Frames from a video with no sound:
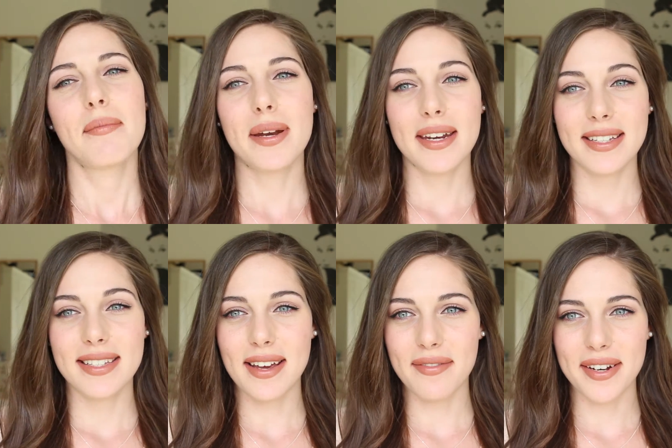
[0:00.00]
but it is
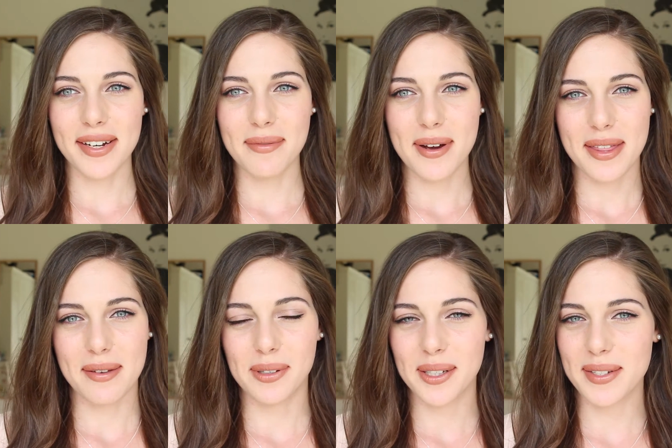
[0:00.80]
definitely worth
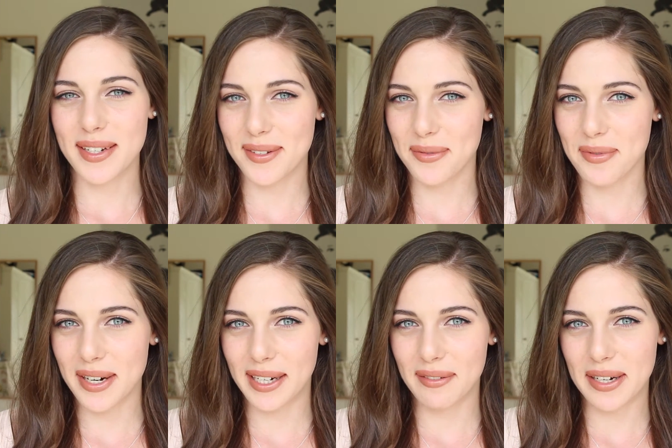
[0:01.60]
it because it is
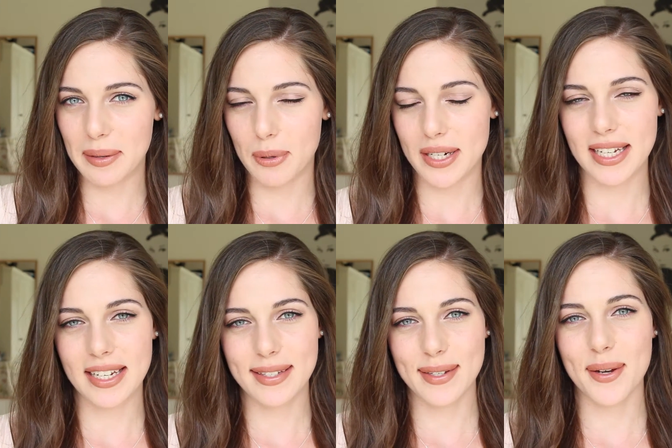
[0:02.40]
really, really
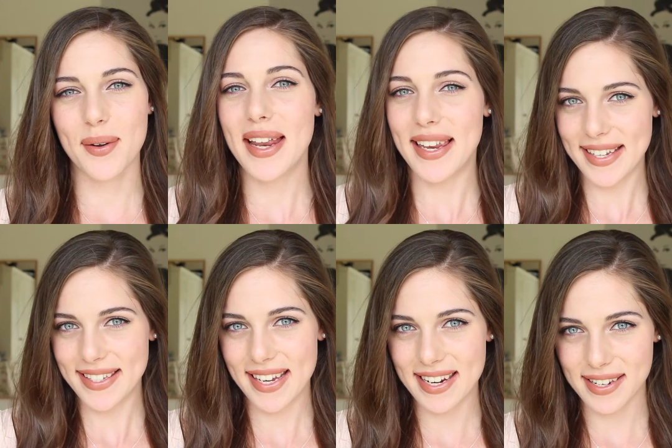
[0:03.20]
pretty. So
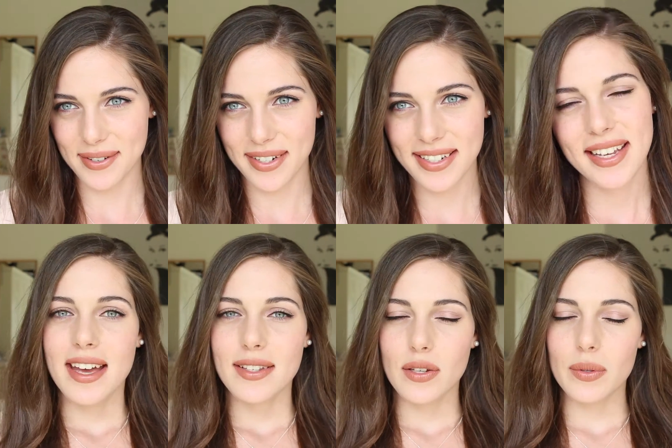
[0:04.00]
let's get into
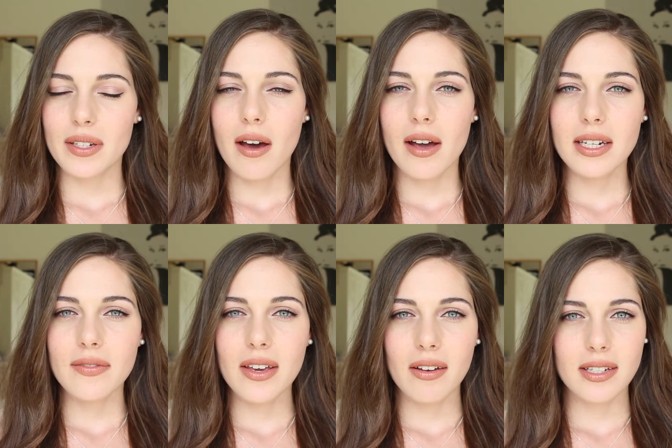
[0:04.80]
it. So it's kind
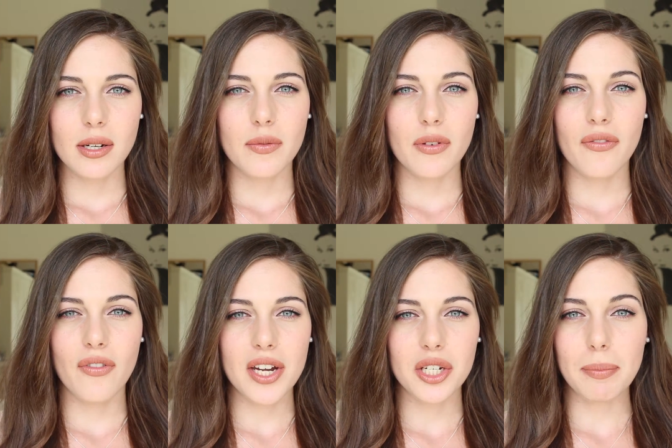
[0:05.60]
of the idea of a
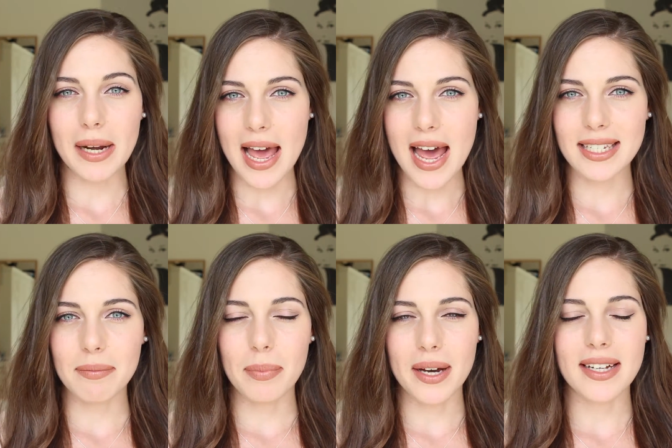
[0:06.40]
French plait,
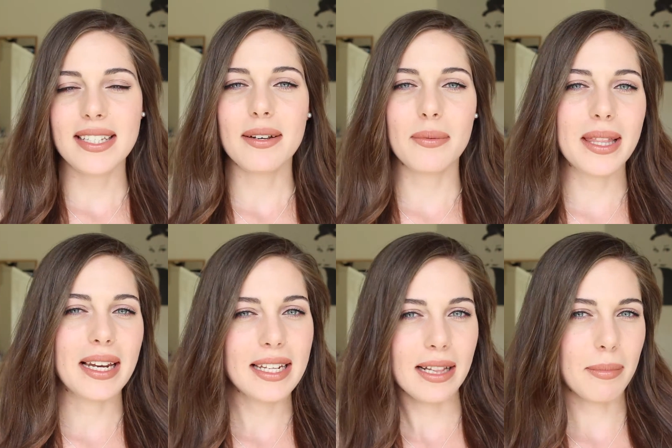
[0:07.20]
but with a
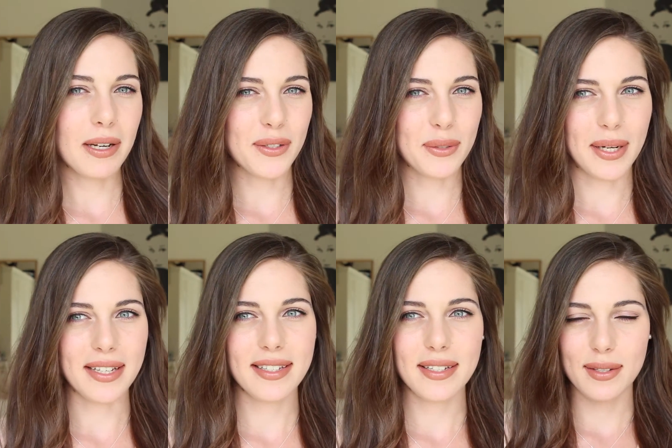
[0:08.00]
little bit of a
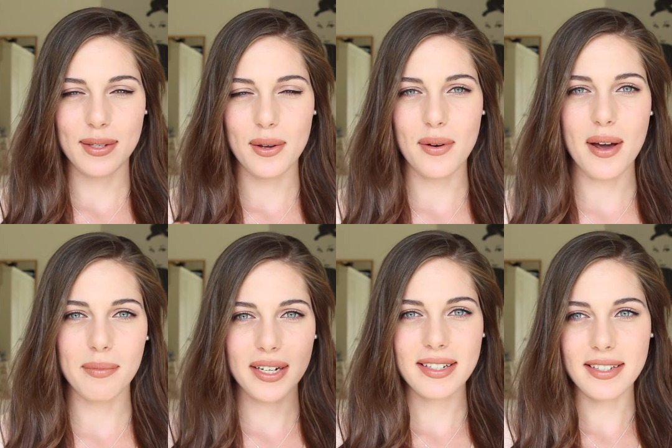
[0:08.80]
twist. So
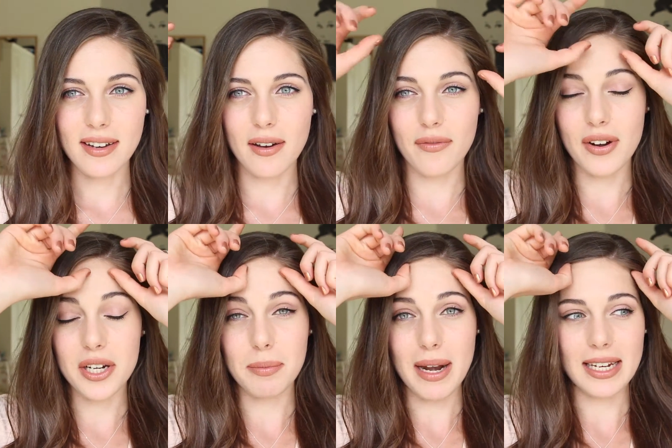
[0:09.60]
I'm going to start
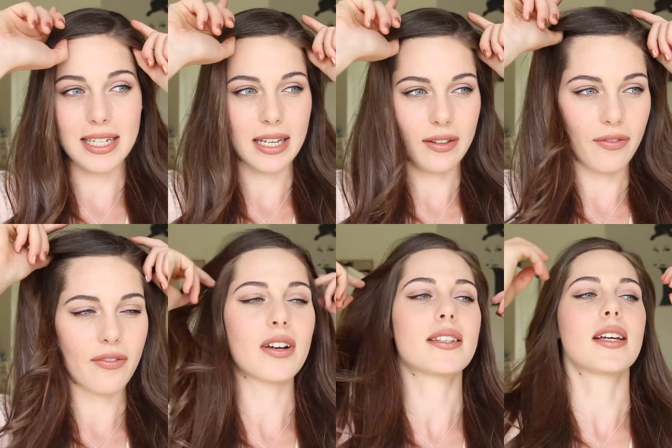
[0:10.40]
French plaiting the
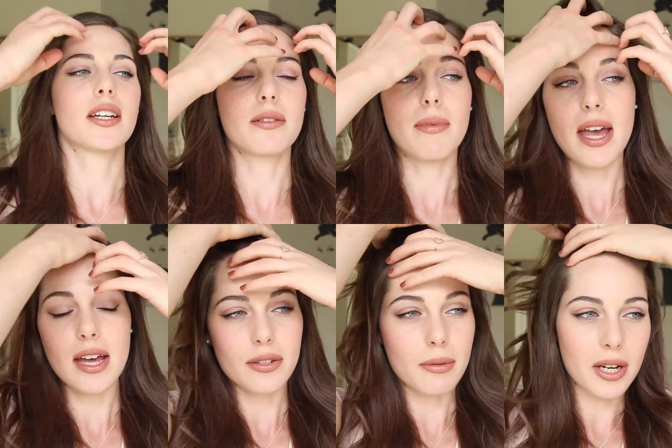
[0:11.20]
front section of my
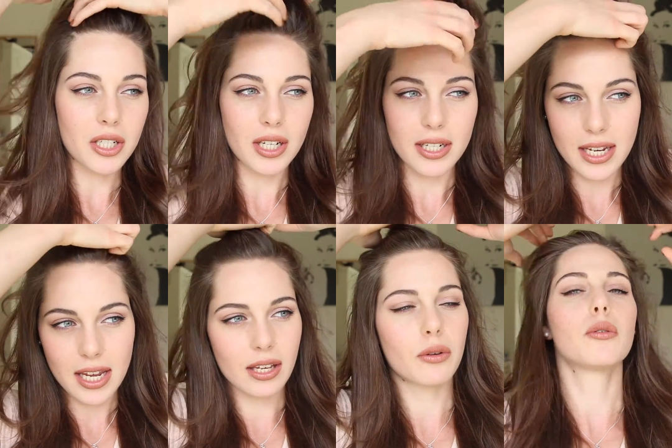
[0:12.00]
hair. So I'm actually going to
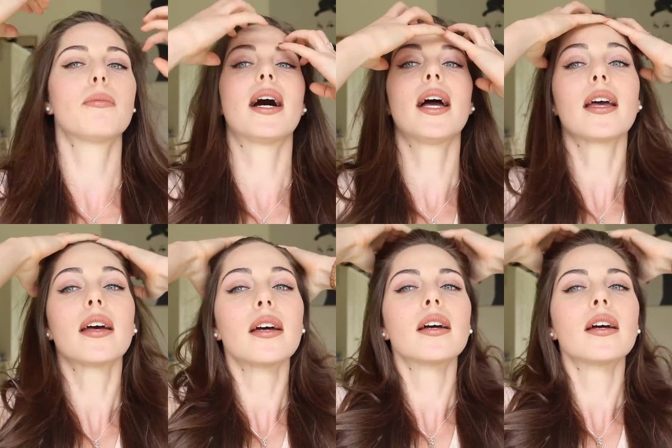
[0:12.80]
take it all back